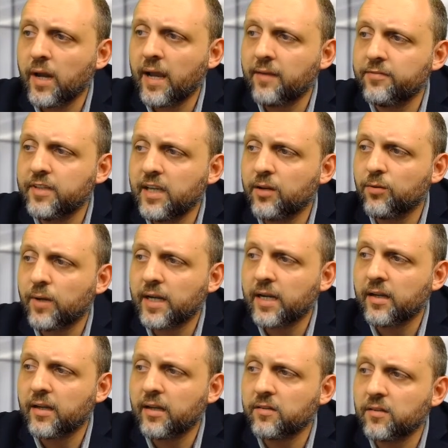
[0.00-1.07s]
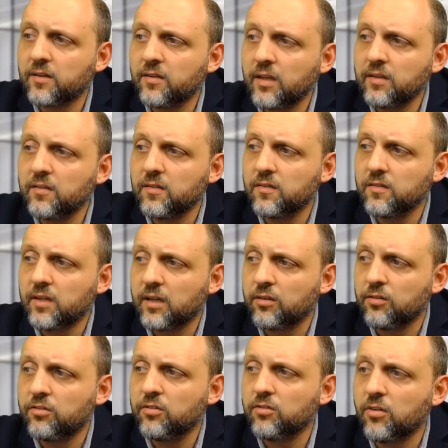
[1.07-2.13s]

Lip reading: FDA-recognized consensus standards is